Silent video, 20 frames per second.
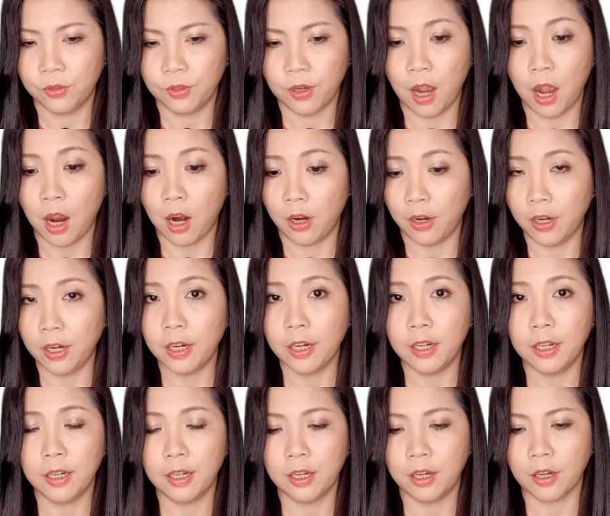R,
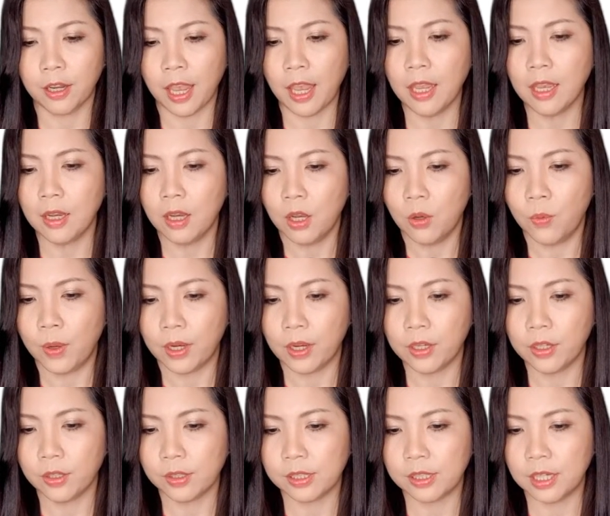okay, we're going
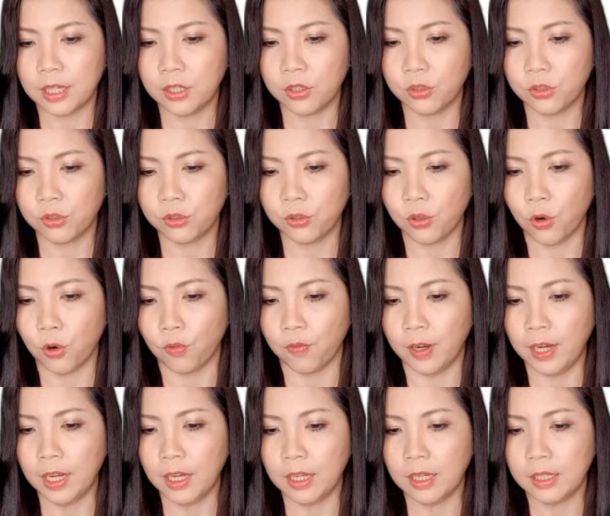to use T2
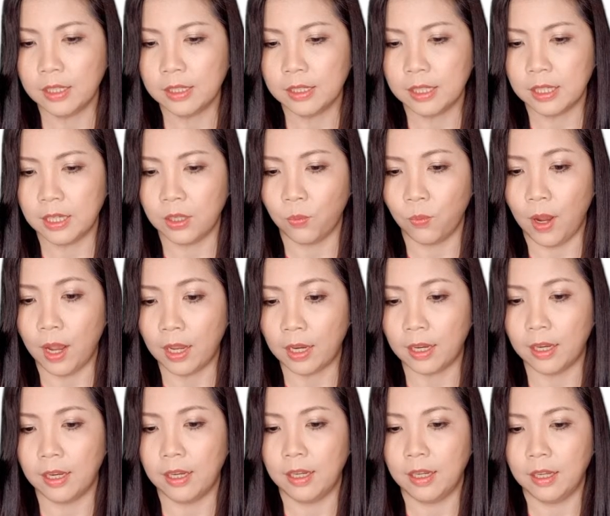over T1.